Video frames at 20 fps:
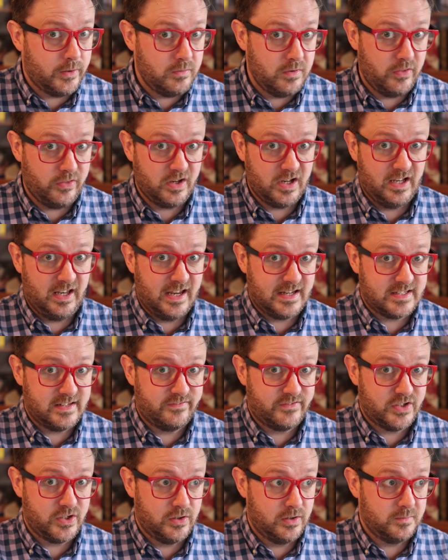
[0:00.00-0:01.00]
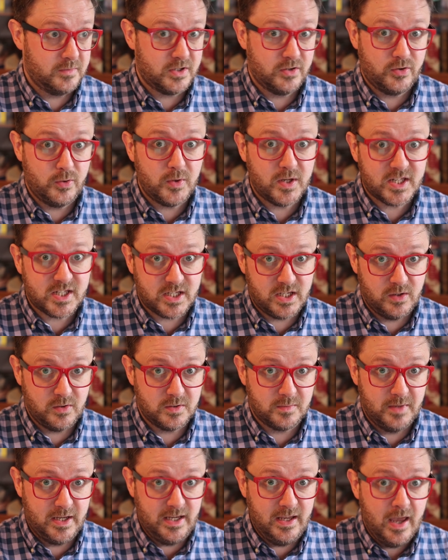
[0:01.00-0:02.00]
I don't know the collective term, so do
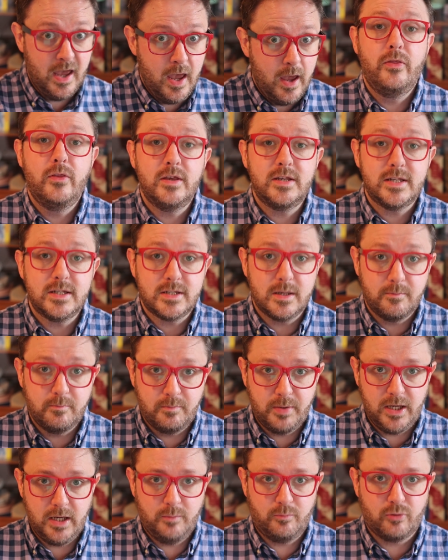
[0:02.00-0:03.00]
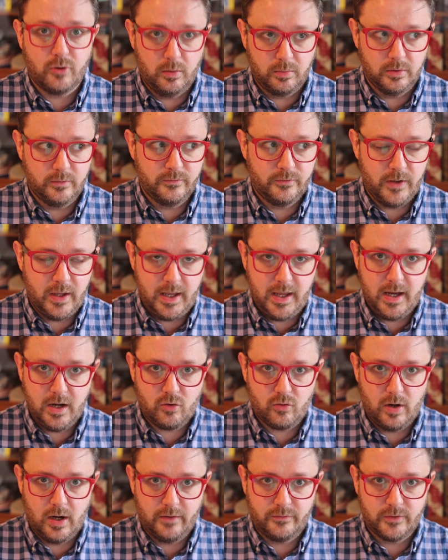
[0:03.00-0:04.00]
excuse me. And this is a big problem for
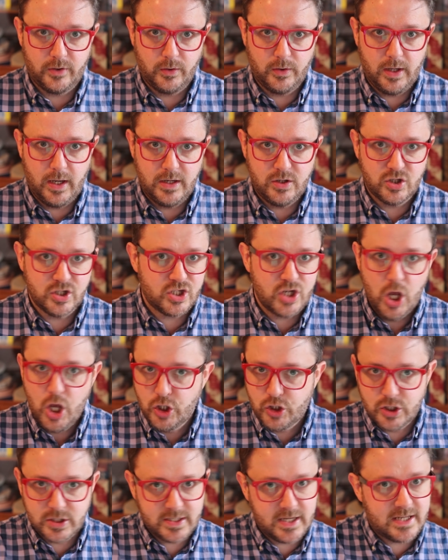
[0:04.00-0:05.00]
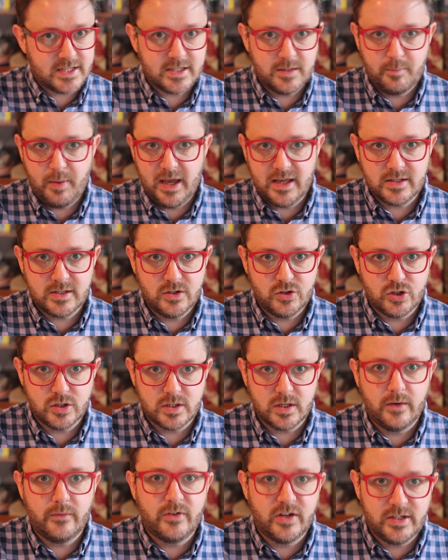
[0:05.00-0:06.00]
aircraft, okay? Just ask the
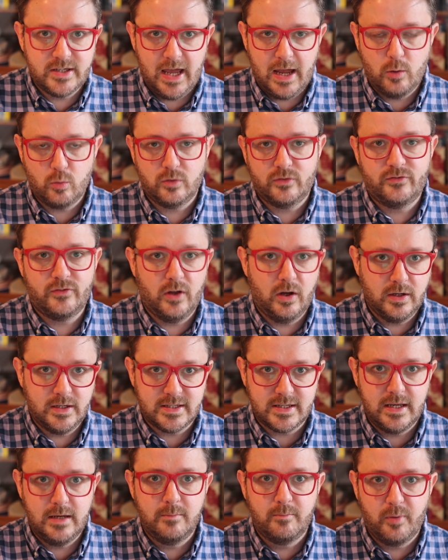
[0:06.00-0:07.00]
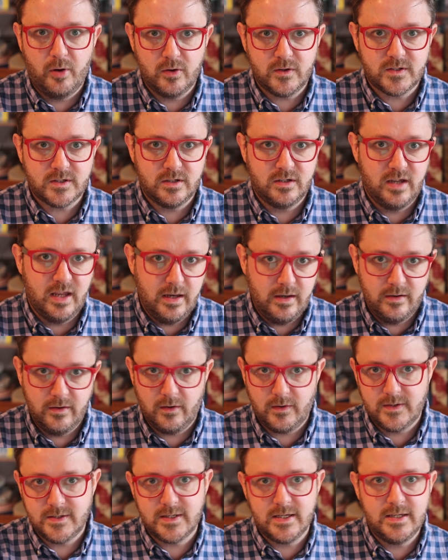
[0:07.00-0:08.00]
passengers of a downed flight in Boston in
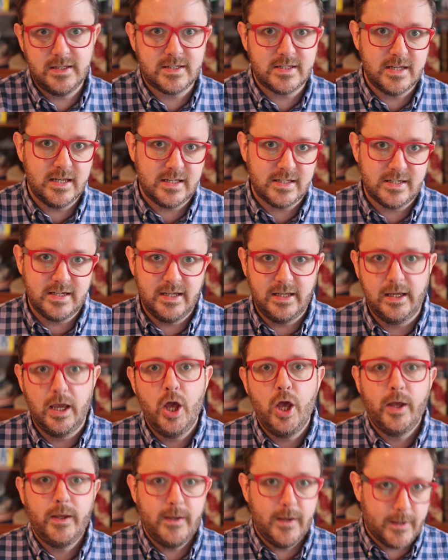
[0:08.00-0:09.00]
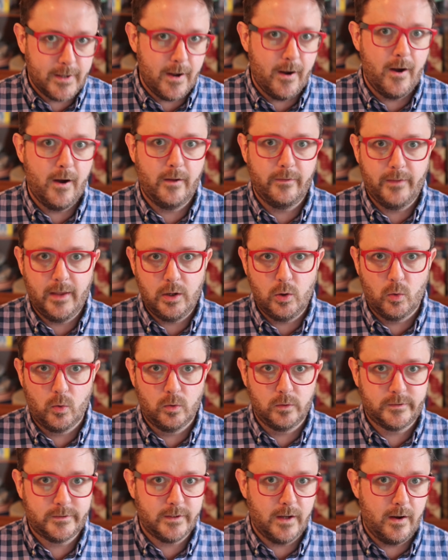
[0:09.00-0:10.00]
1960. You can't, they
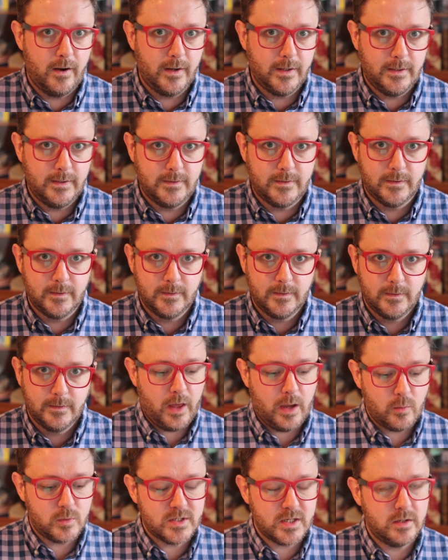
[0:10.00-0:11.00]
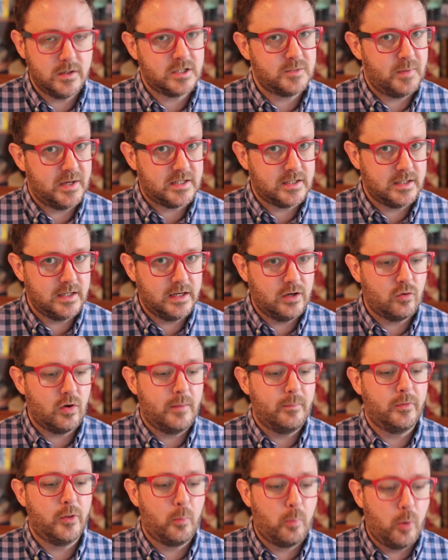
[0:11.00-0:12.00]
all died. That was unexpectedly grim.